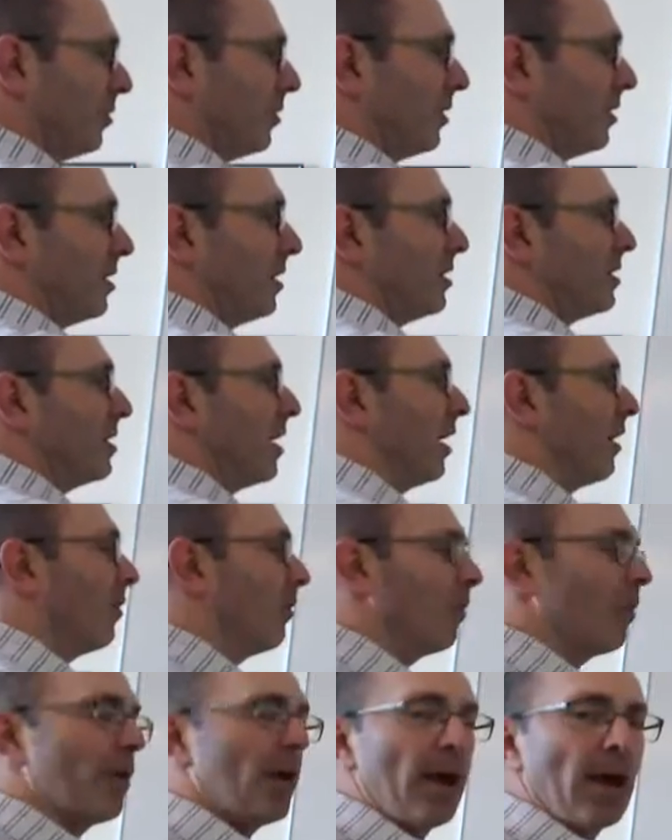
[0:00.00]
the ketal
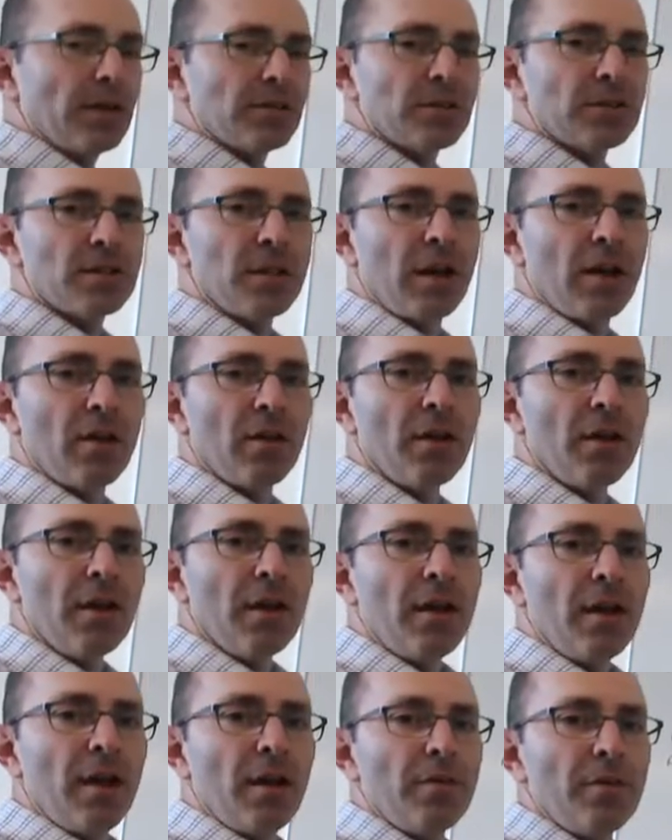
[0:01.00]
or acetal.
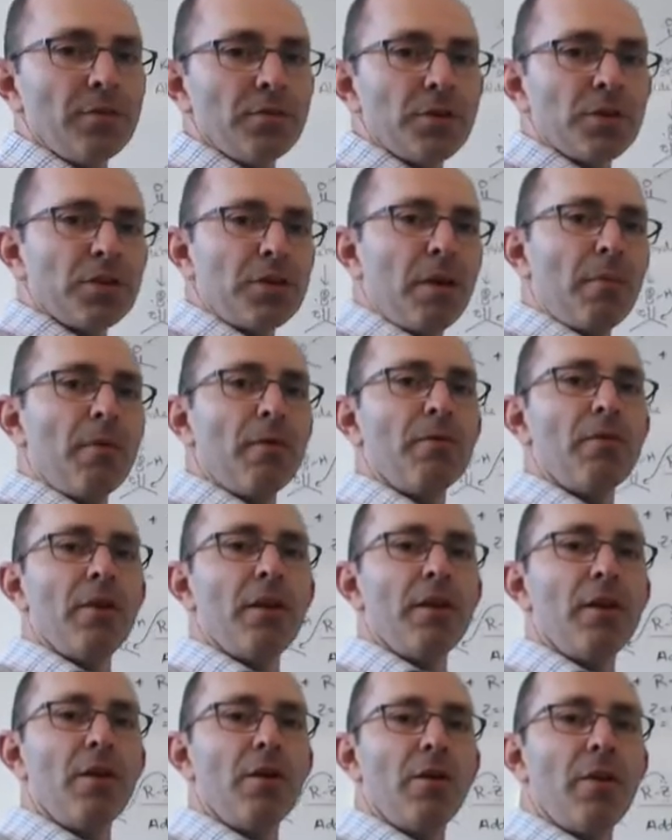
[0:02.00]
And there's a separate
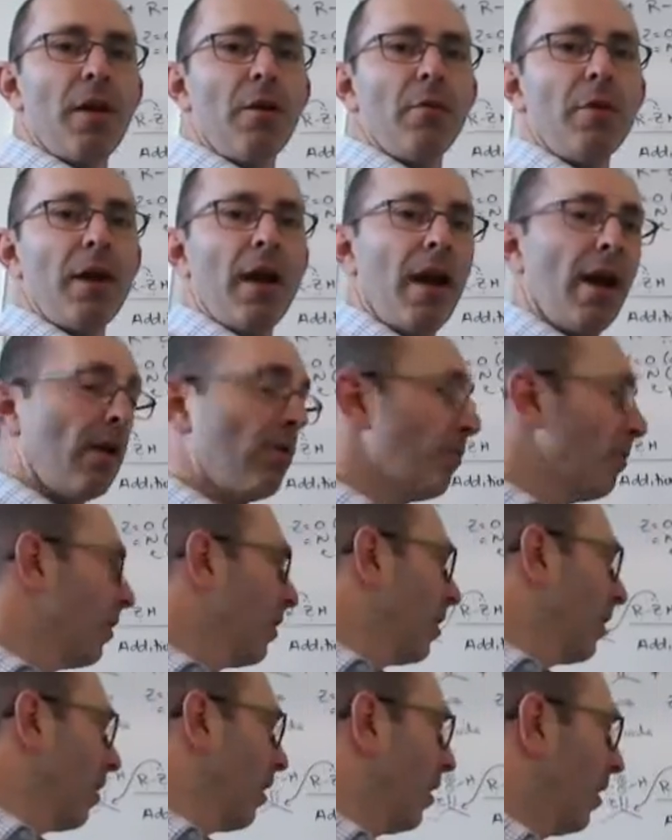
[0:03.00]
video that we have
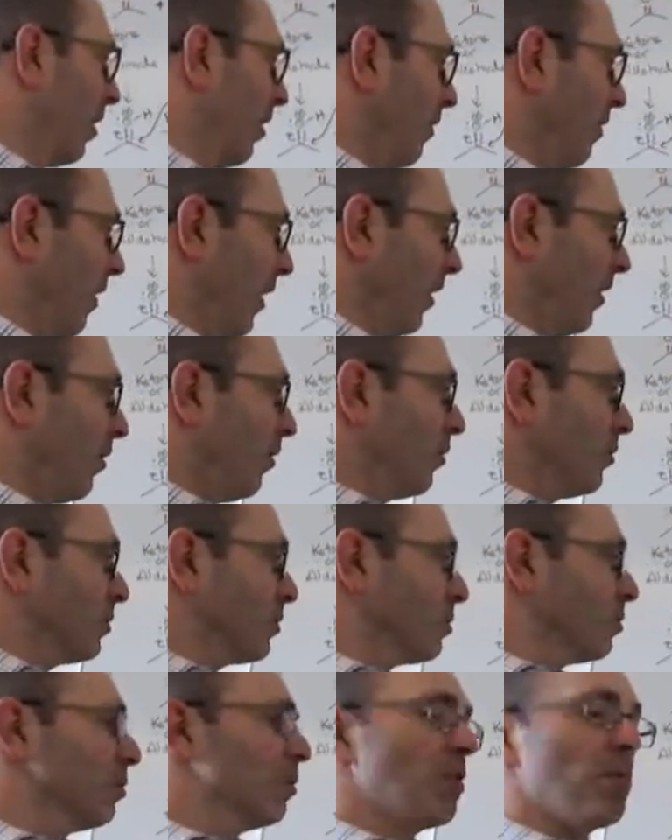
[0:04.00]
that goes
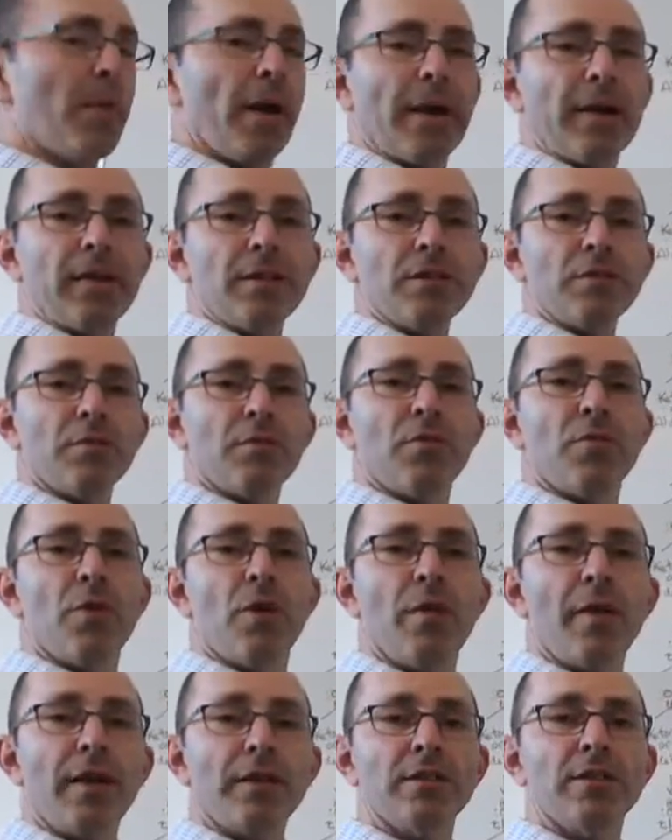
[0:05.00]
through the mechanism for
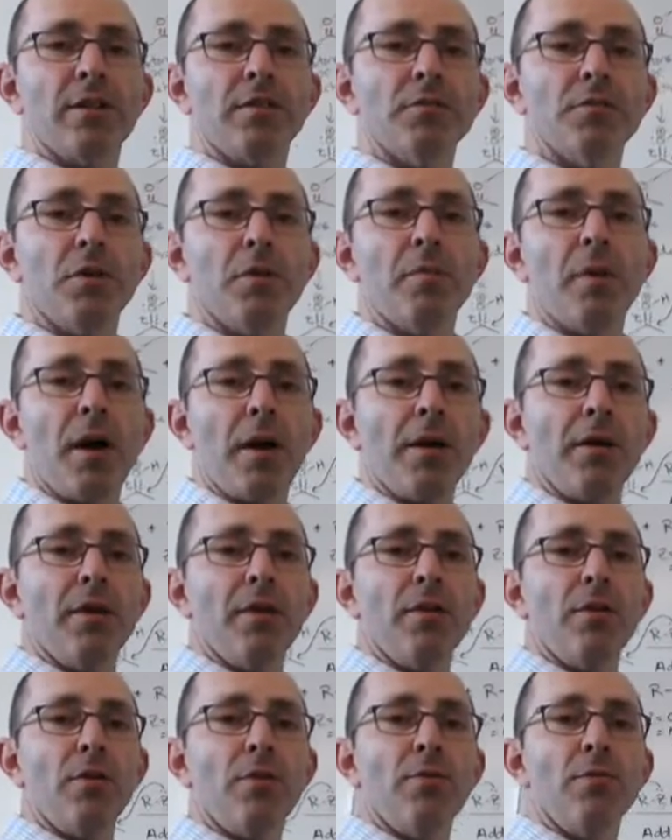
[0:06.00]
all that stuff. So I'm not going
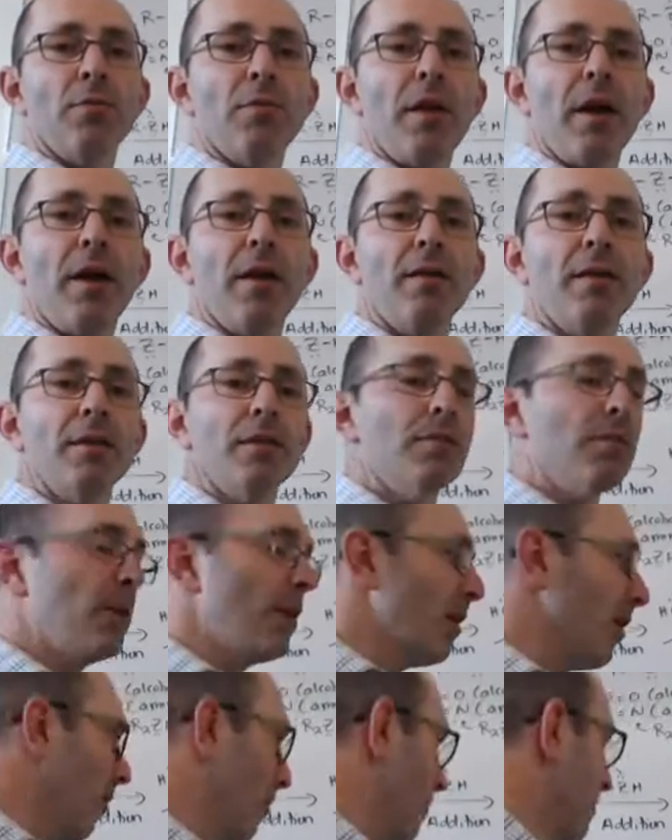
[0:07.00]
to go through that in this
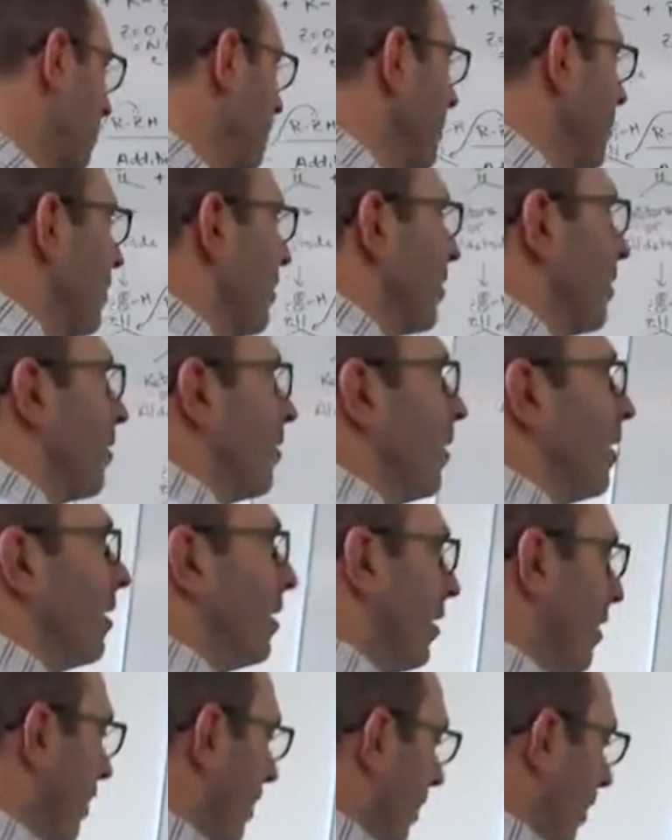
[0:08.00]
video, right?
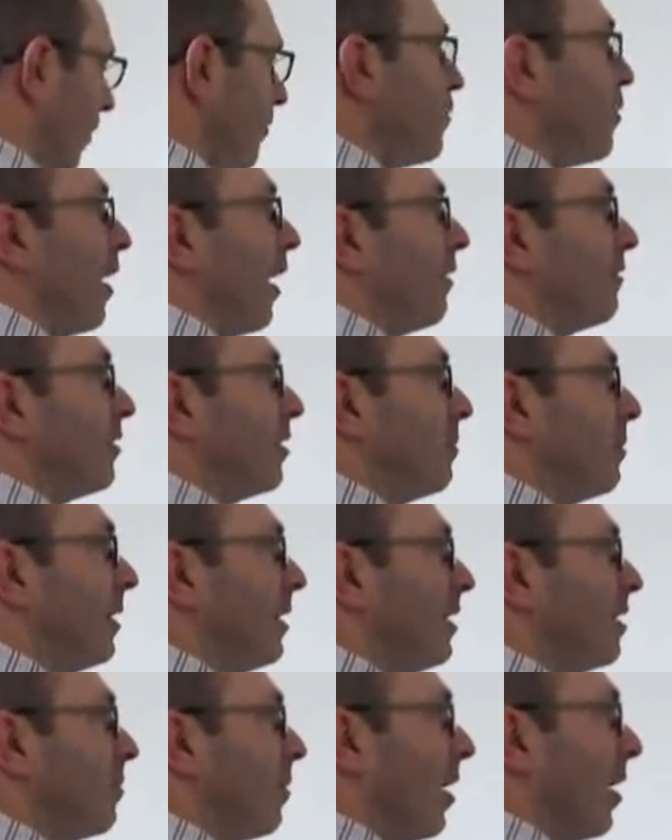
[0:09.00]
If you have an
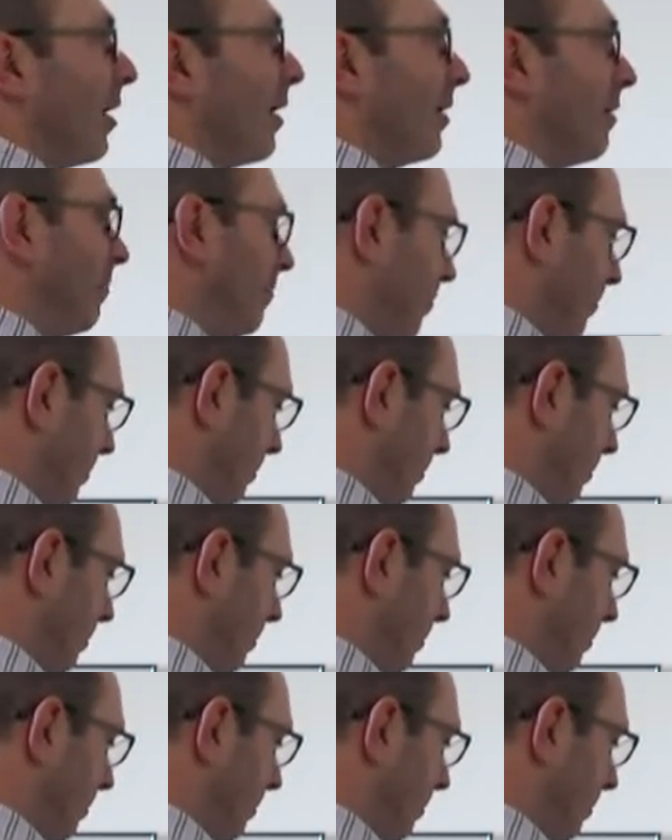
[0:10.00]
iminium ion,